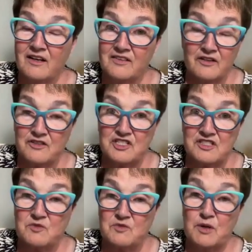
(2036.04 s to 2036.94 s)
that are
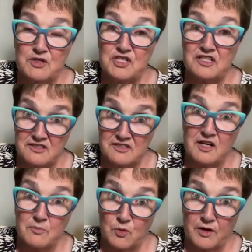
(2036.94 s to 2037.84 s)
just as bougie as
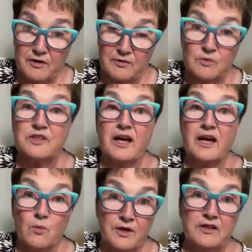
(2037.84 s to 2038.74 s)
Tupperware with
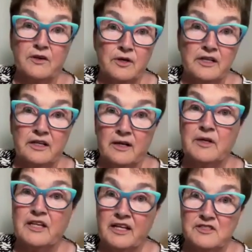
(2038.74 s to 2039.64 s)
that window in it? I
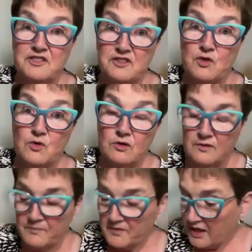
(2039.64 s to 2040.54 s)
mean, that's just
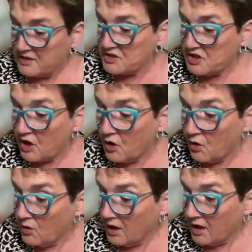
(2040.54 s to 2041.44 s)
cool.
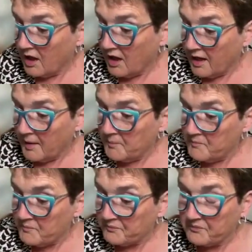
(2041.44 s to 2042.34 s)
So
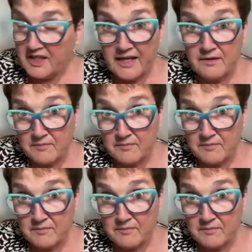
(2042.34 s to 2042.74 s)
um, they